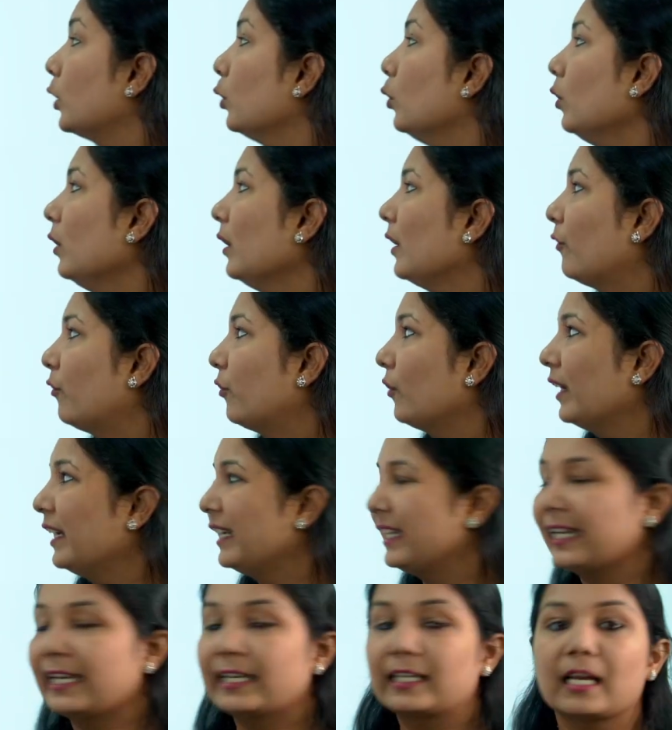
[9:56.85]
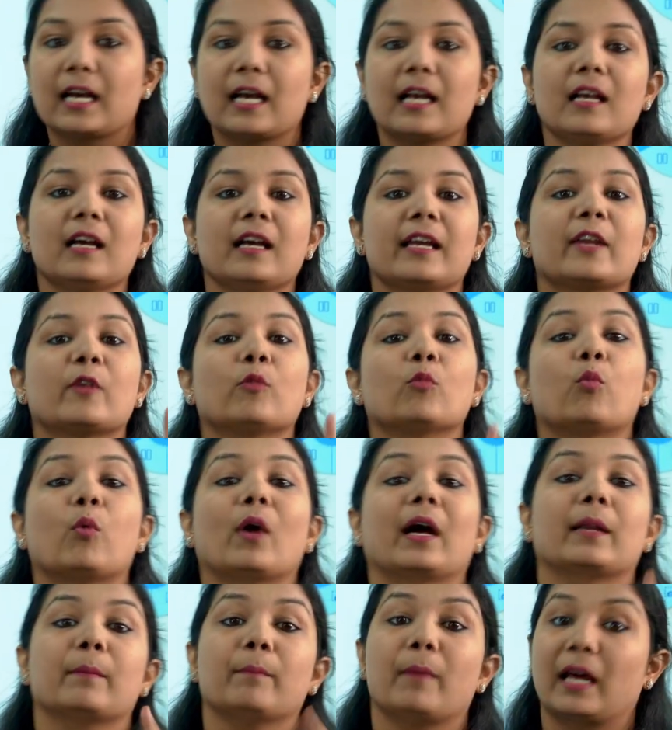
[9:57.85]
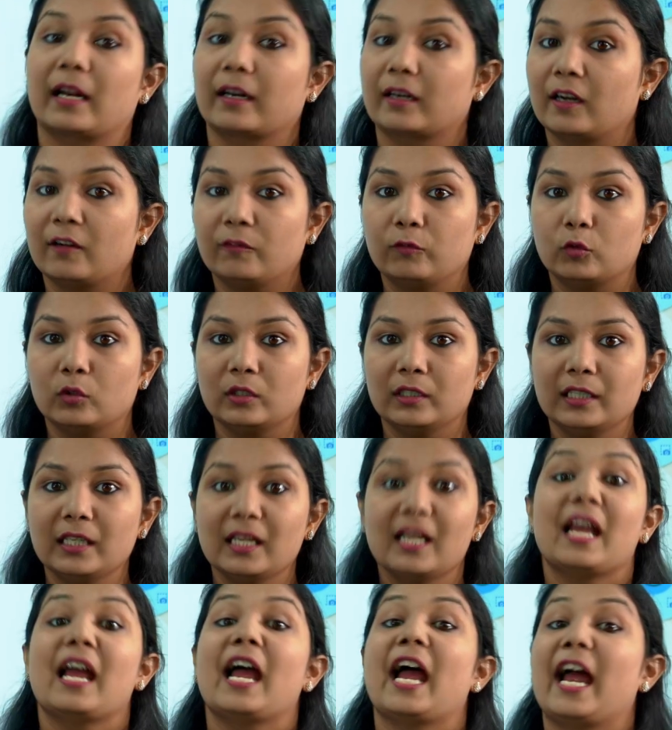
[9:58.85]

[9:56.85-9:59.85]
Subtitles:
two different data in one bar graph only.